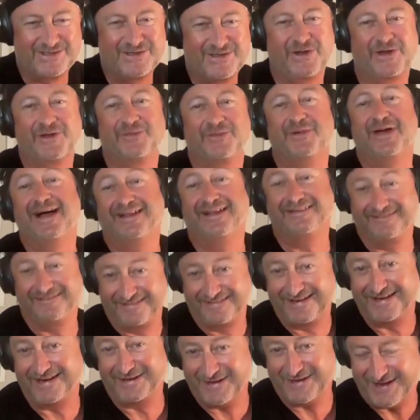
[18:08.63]
not
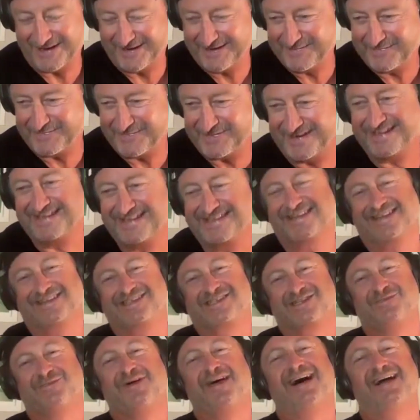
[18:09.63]
about getting naked, but
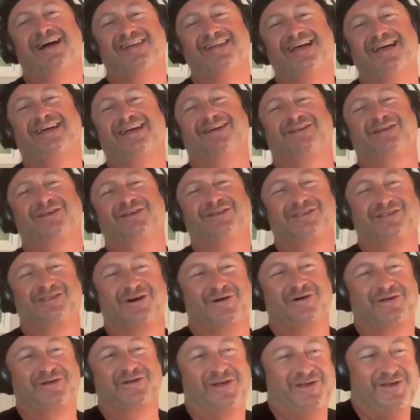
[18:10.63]
it's about naked
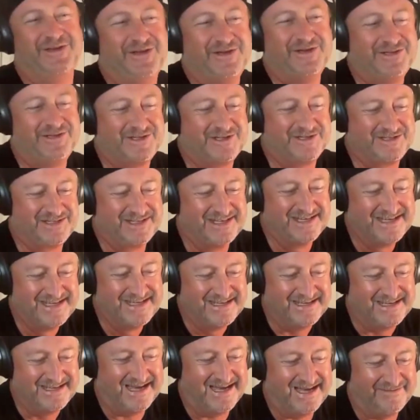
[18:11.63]
consulting, and uses
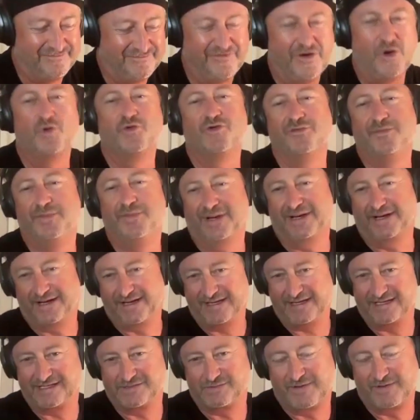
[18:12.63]

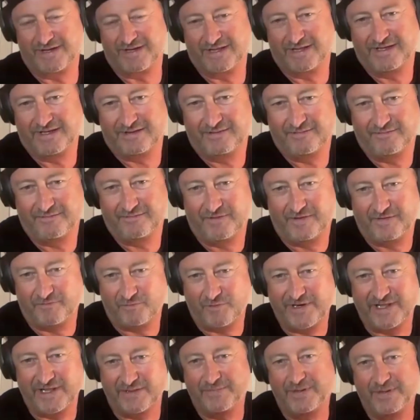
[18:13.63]
vulnerability as one of
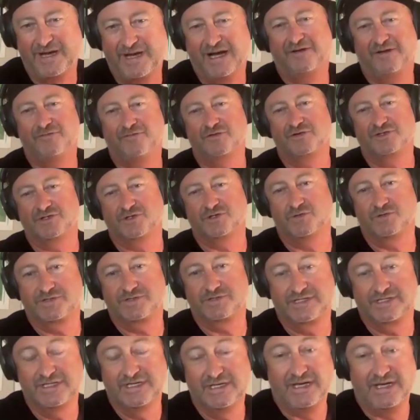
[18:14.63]
the powerful
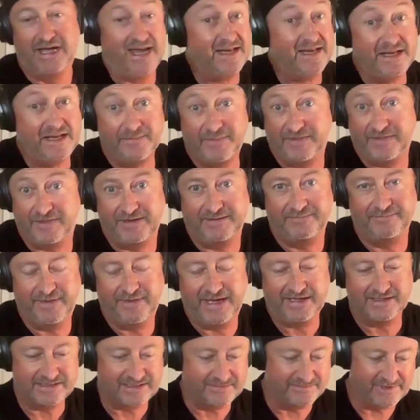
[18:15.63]
tools, and empathy,
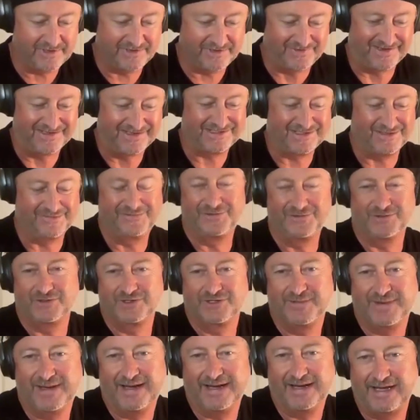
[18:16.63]
and some of the things I've
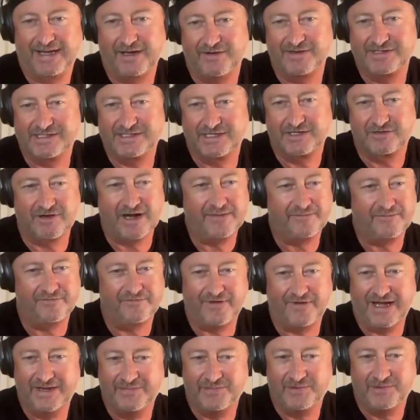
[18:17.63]
talked about here. It's a great
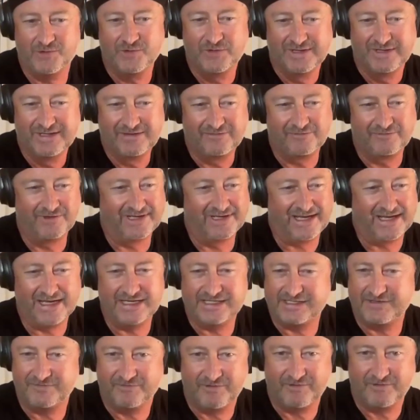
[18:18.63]
fable, really
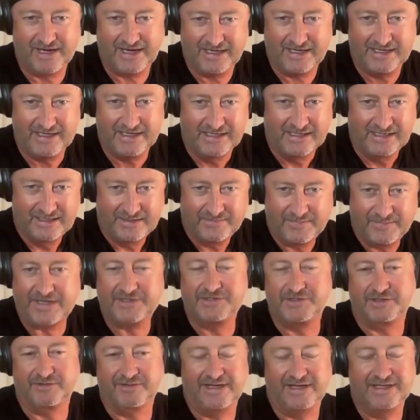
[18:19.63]
easy read.
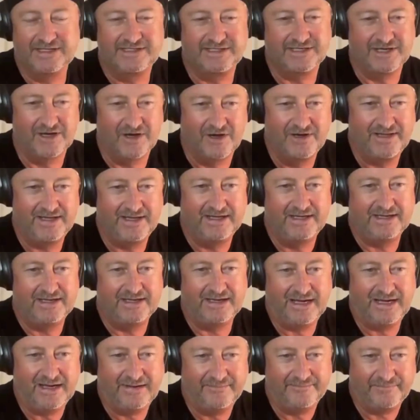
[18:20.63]
Patrick Lencioni
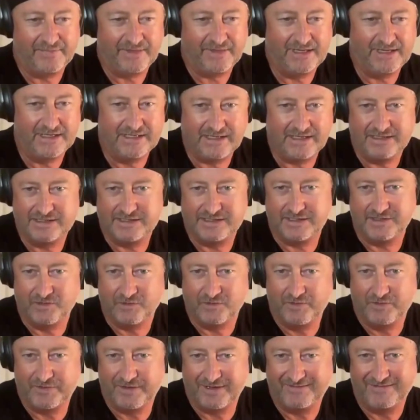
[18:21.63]
is the
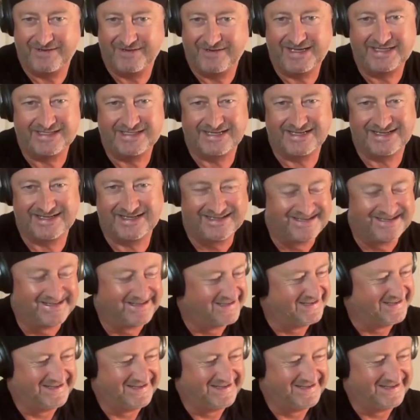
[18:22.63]
author, and he's a